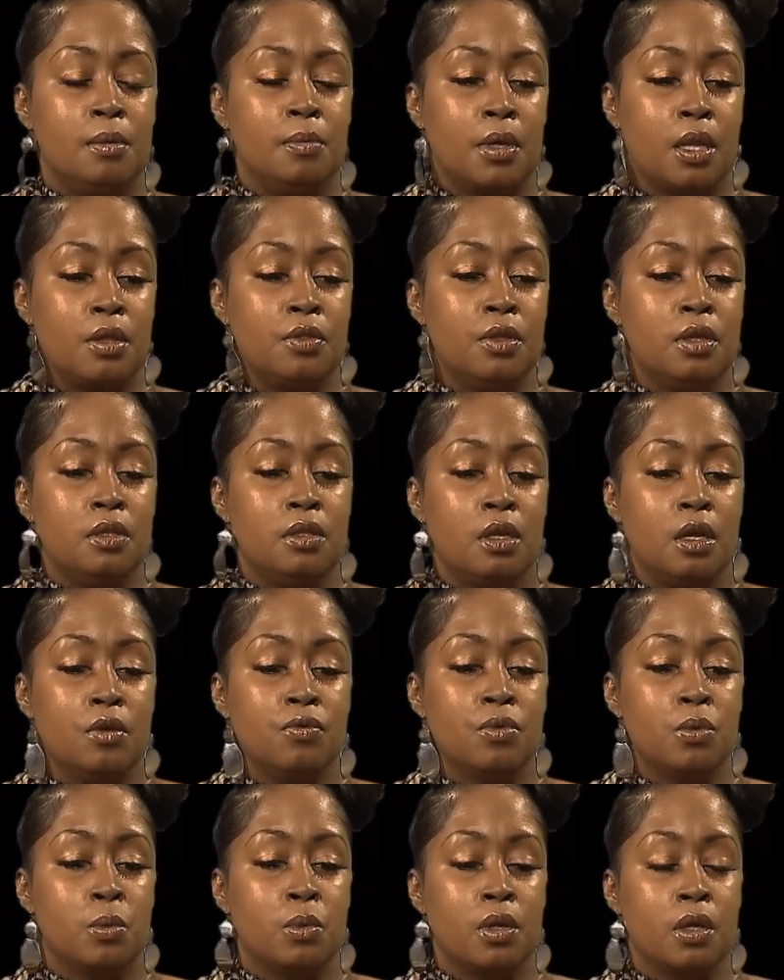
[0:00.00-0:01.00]
But I think that
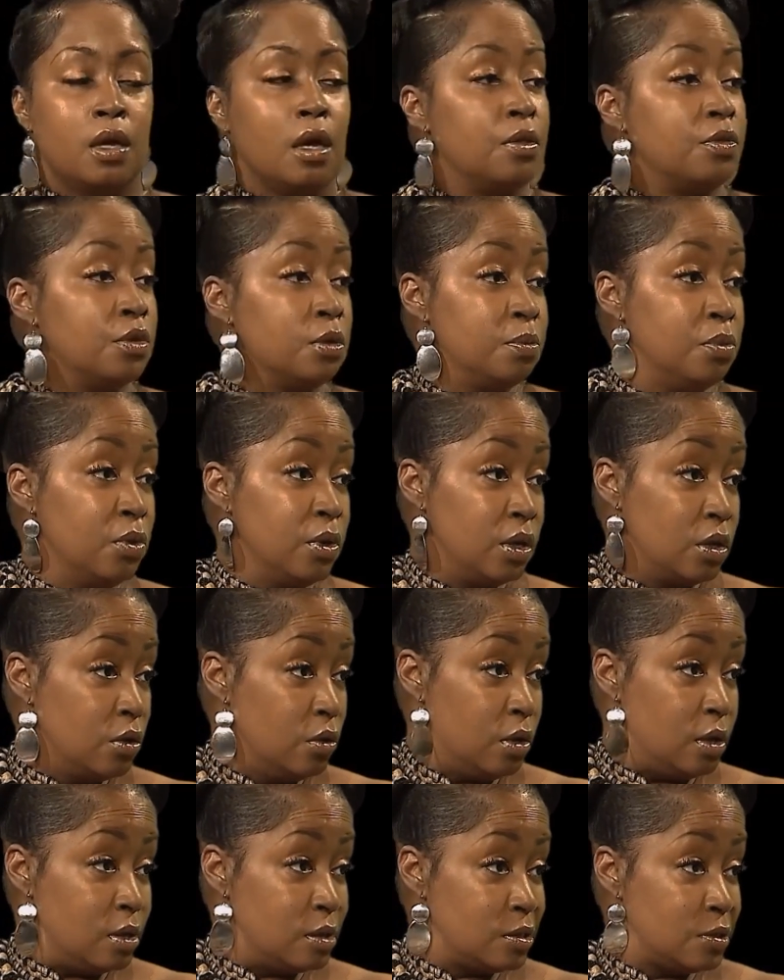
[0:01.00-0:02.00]
everyone got their point
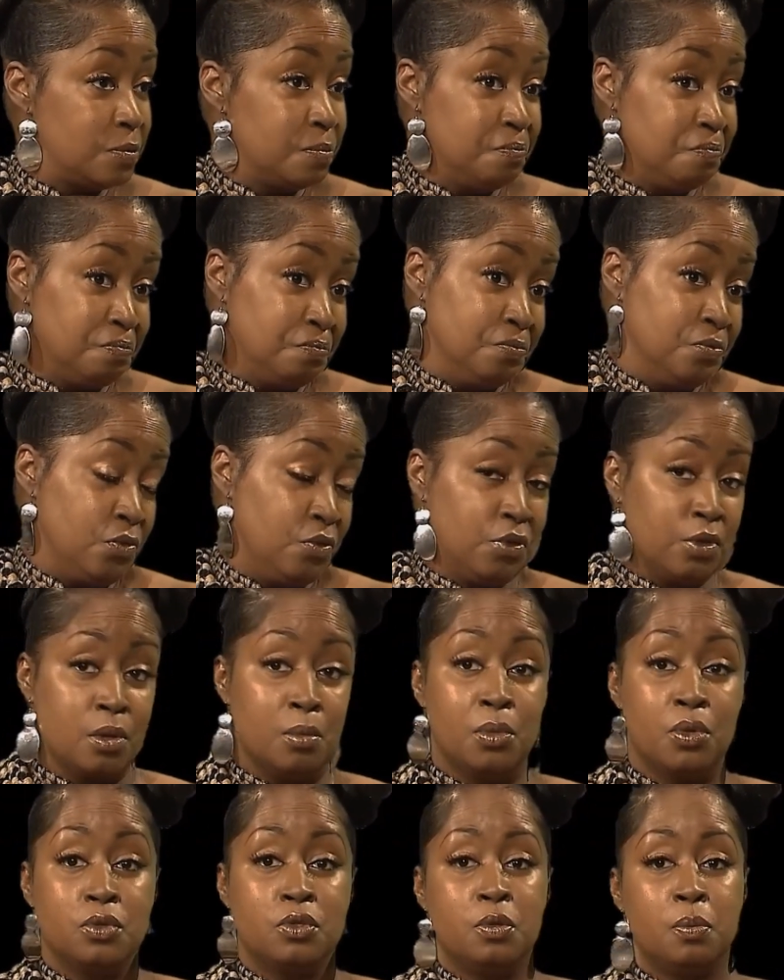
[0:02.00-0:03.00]
across for the
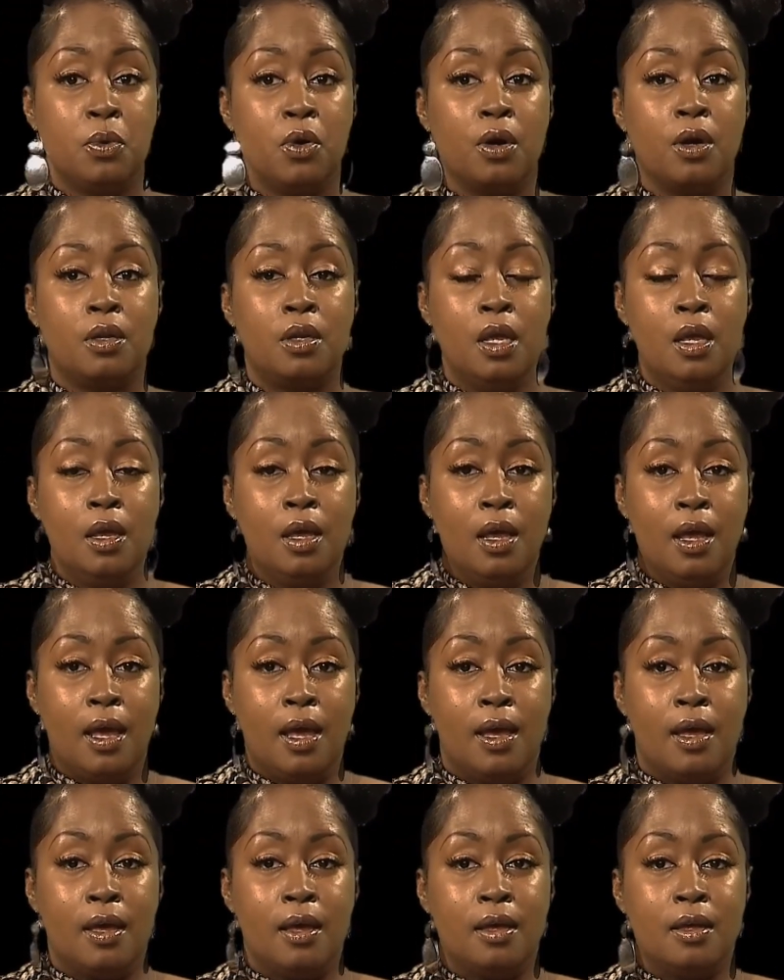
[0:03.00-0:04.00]
most part,
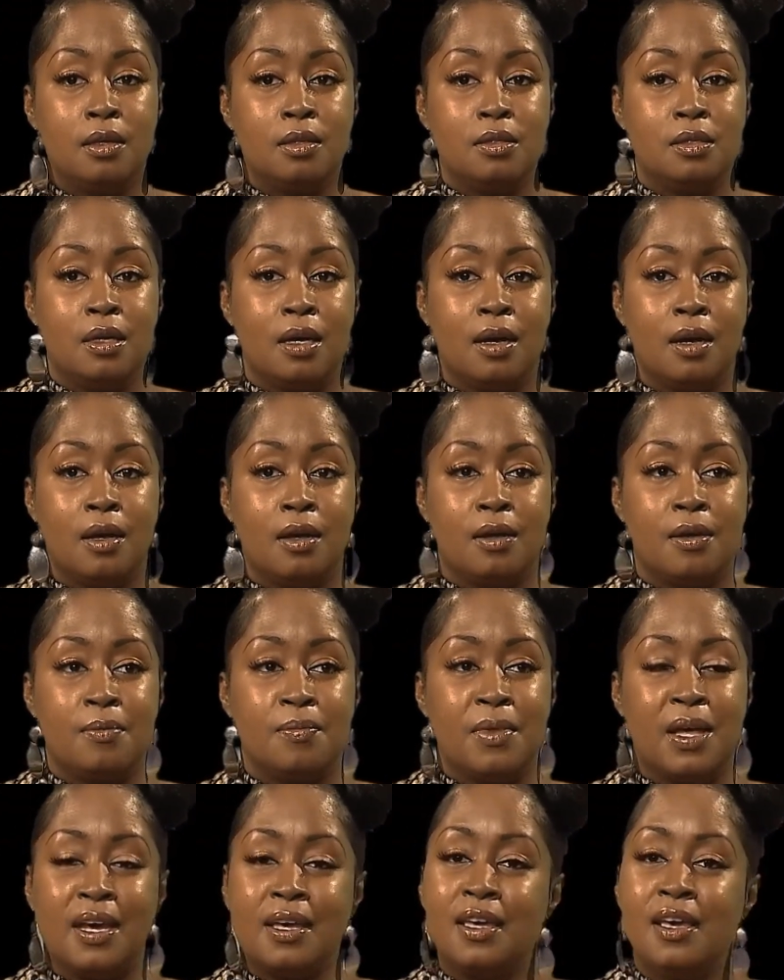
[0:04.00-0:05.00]
and
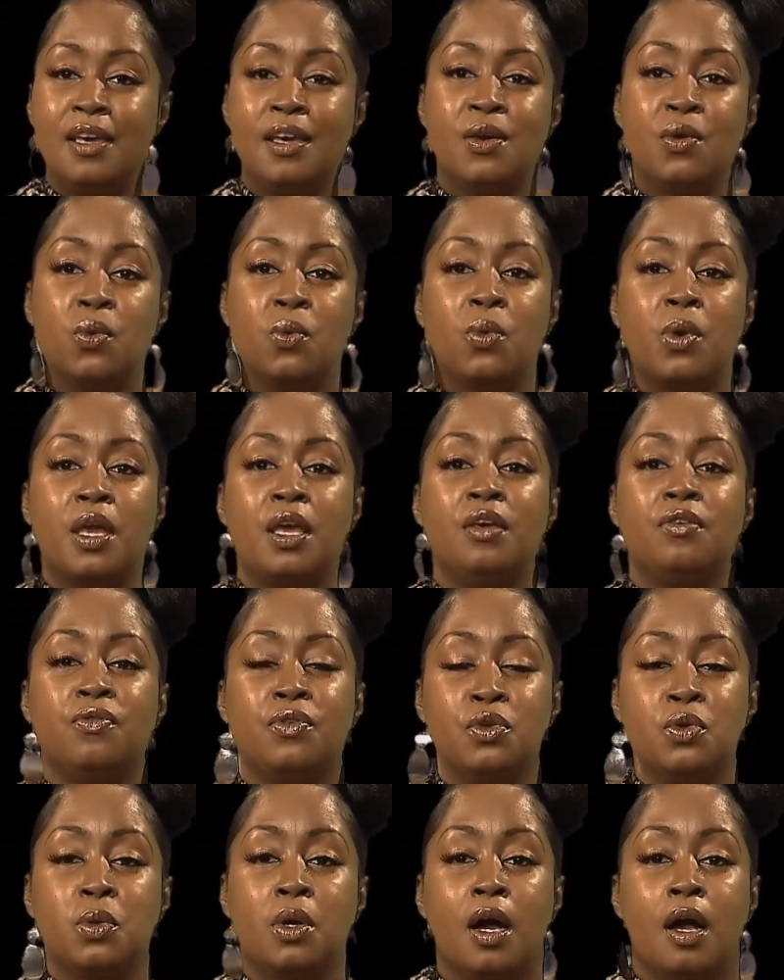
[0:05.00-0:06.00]
I can't wait for
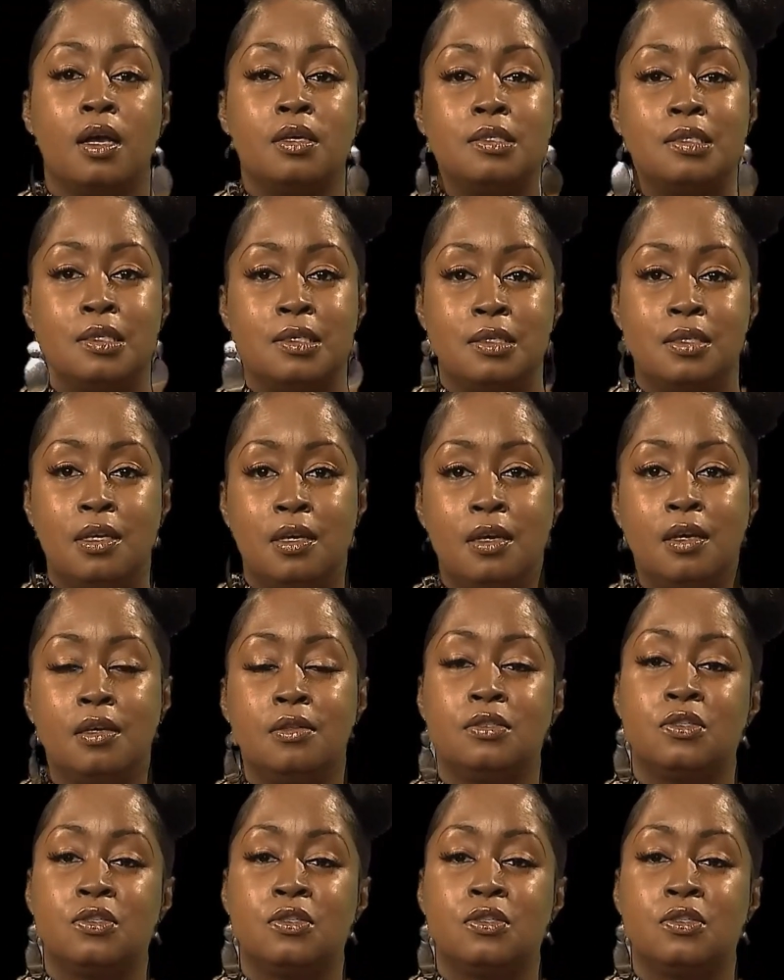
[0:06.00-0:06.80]
you guys to see it.